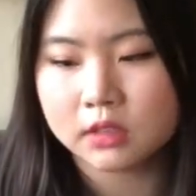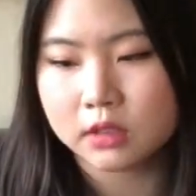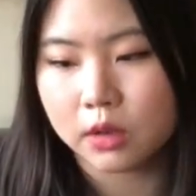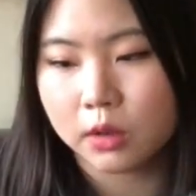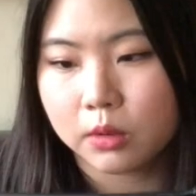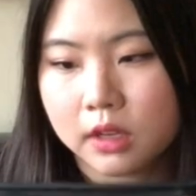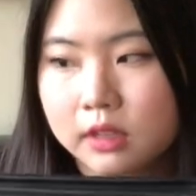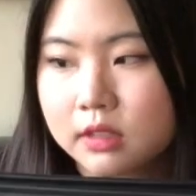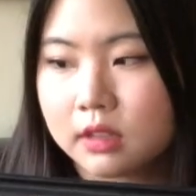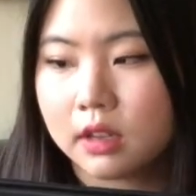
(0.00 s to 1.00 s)
So
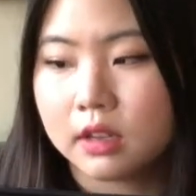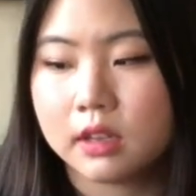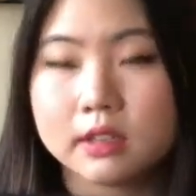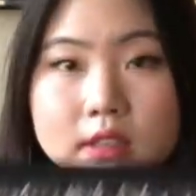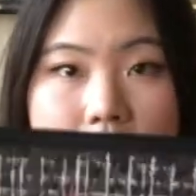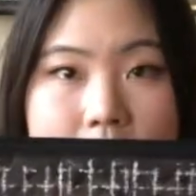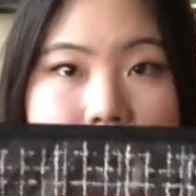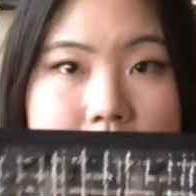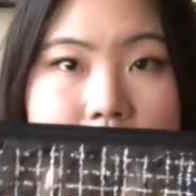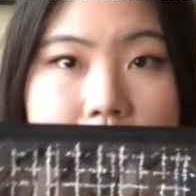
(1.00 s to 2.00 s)
it's a
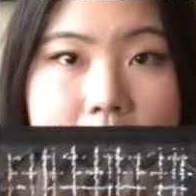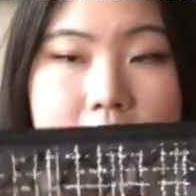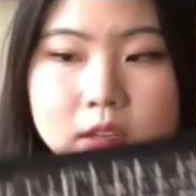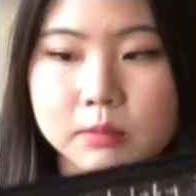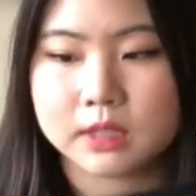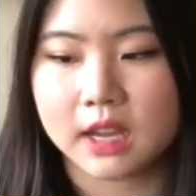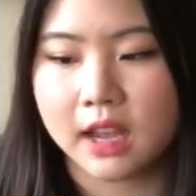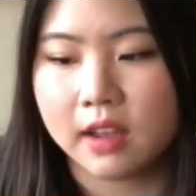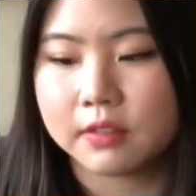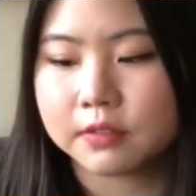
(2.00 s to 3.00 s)
nice item to
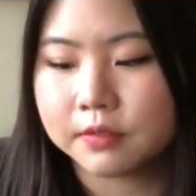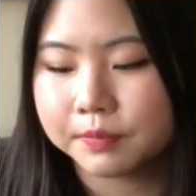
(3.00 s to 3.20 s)
have.